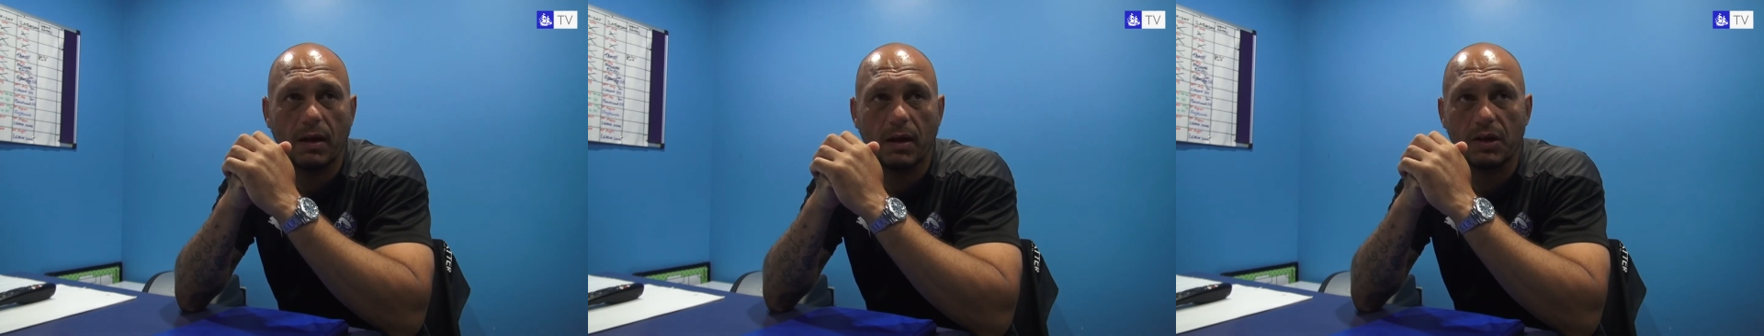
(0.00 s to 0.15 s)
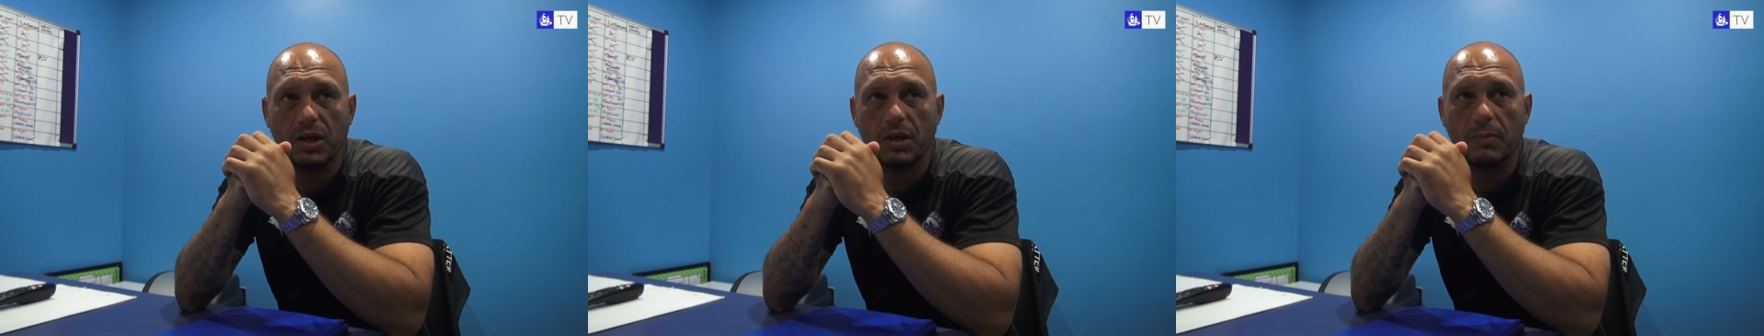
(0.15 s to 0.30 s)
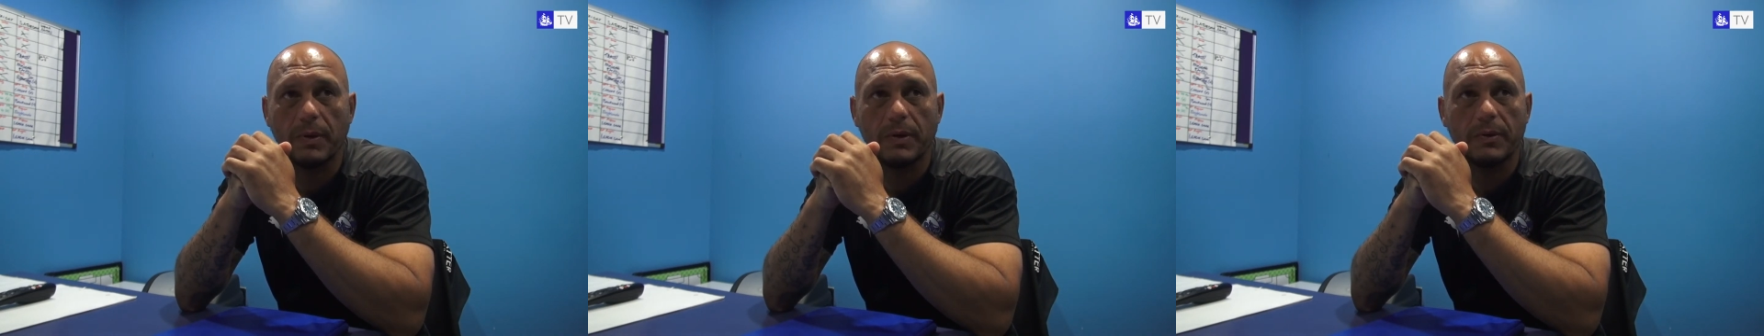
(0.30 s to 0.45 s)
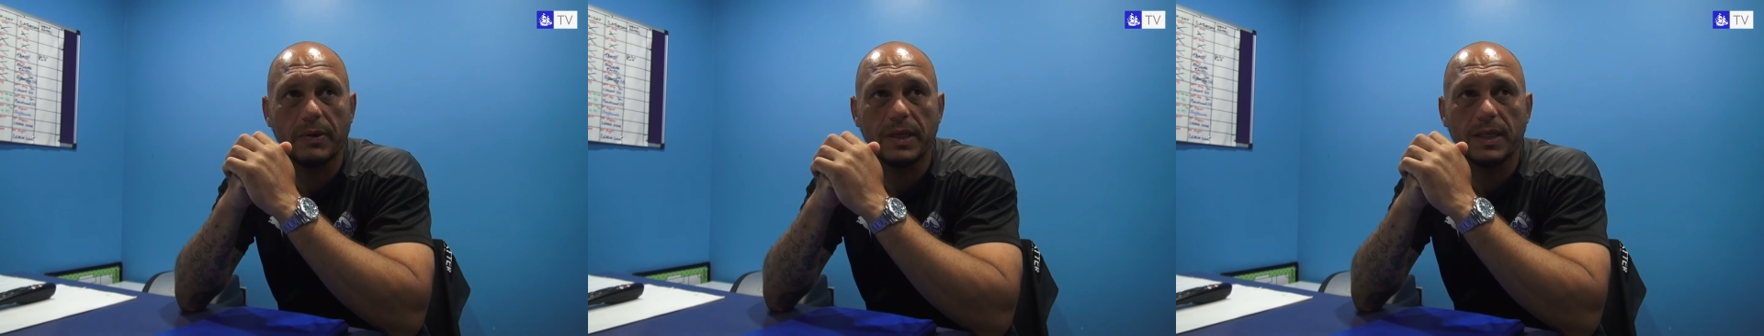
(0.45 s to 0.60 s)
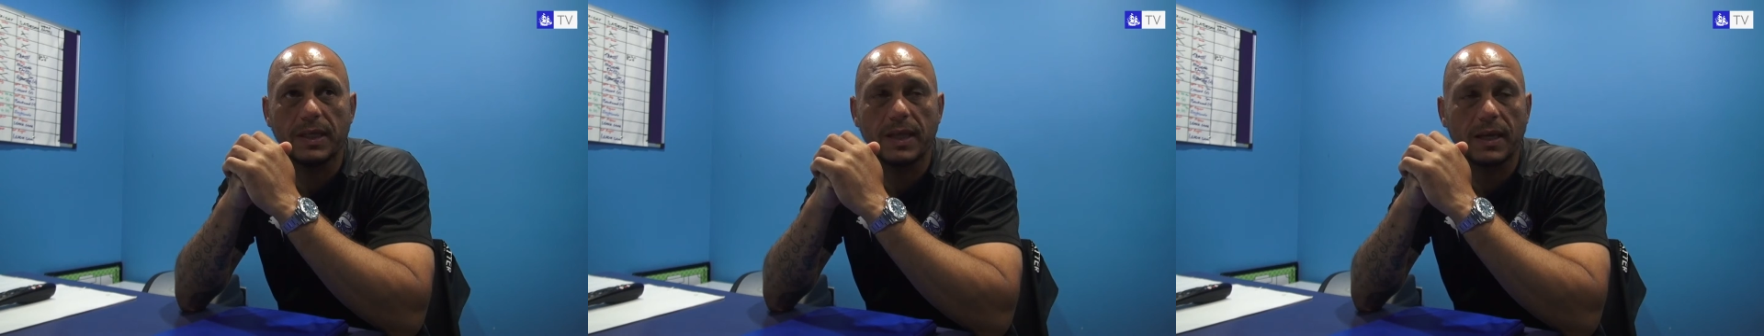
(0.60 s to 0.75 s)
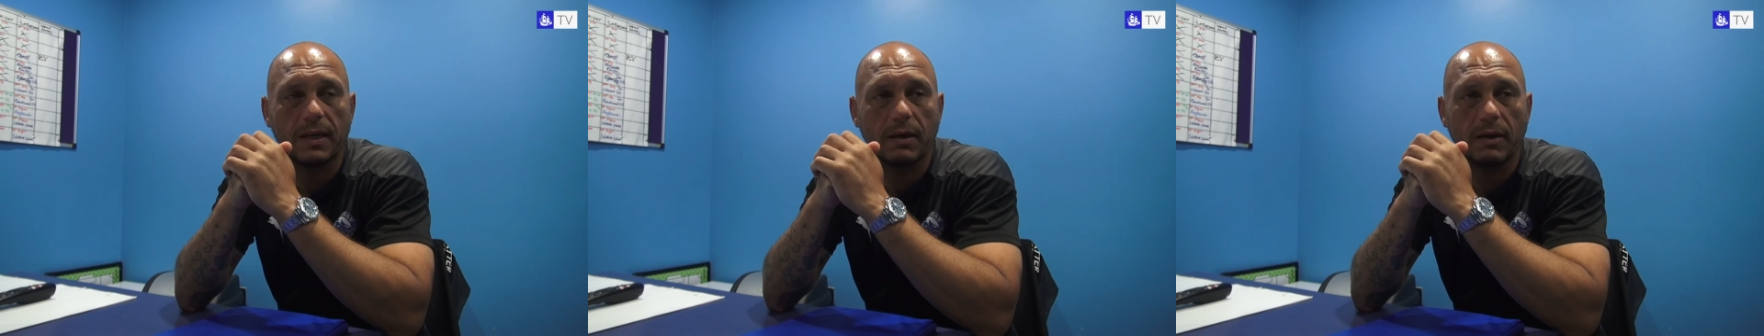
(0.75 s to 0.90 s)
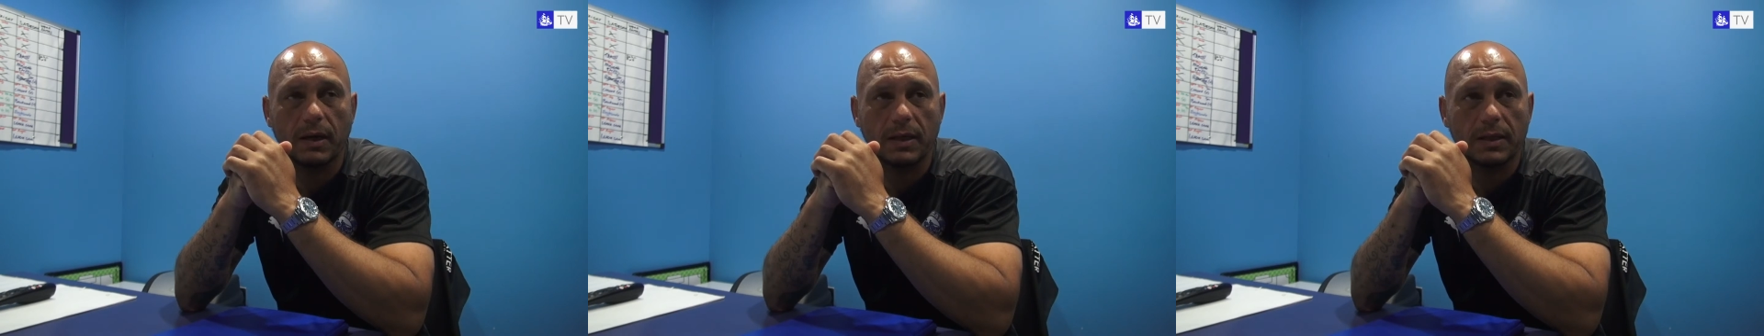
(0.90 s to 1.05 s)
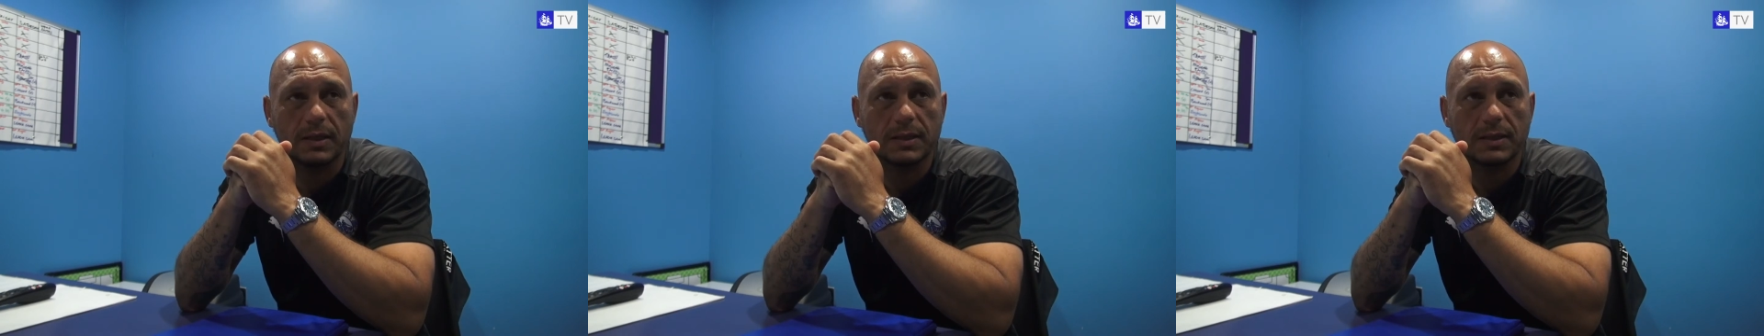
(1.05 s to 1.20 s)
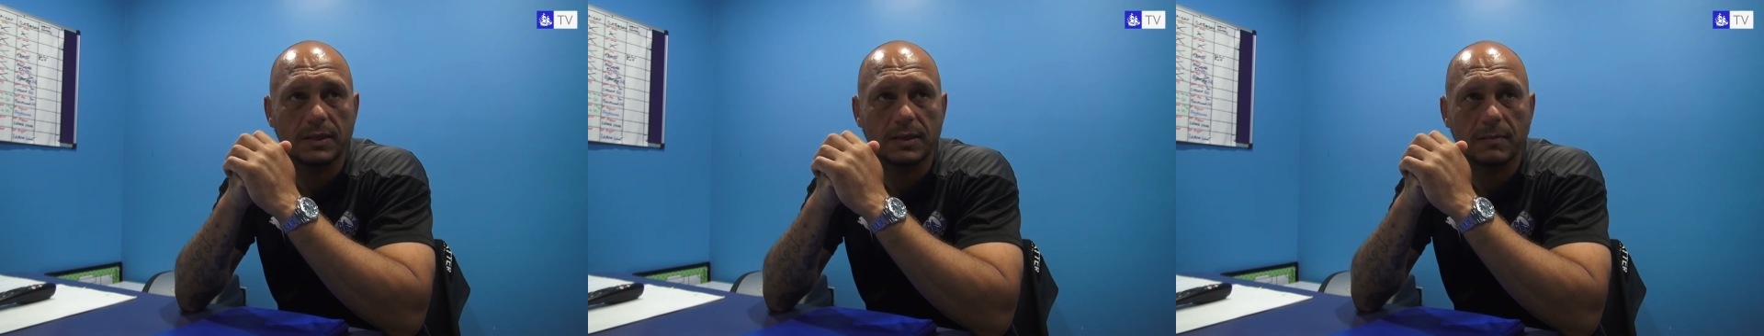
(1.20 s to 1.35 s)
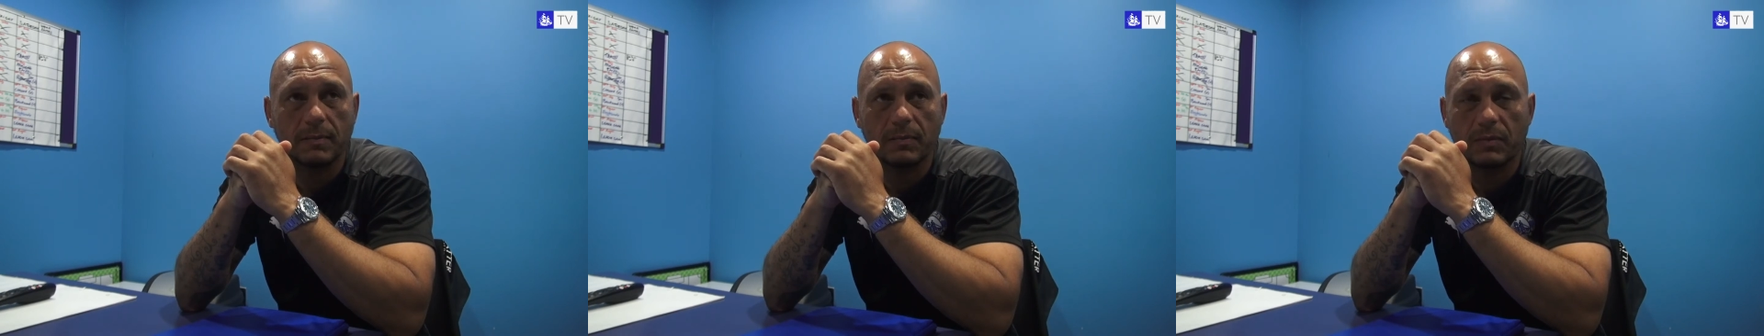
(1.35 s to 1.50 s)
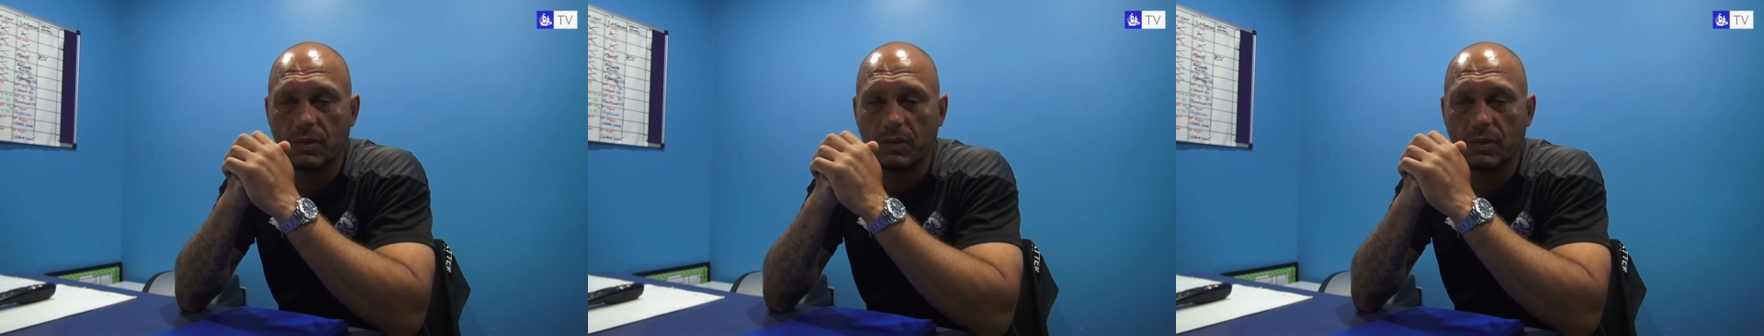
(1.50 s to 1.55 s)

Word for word: a community day like this.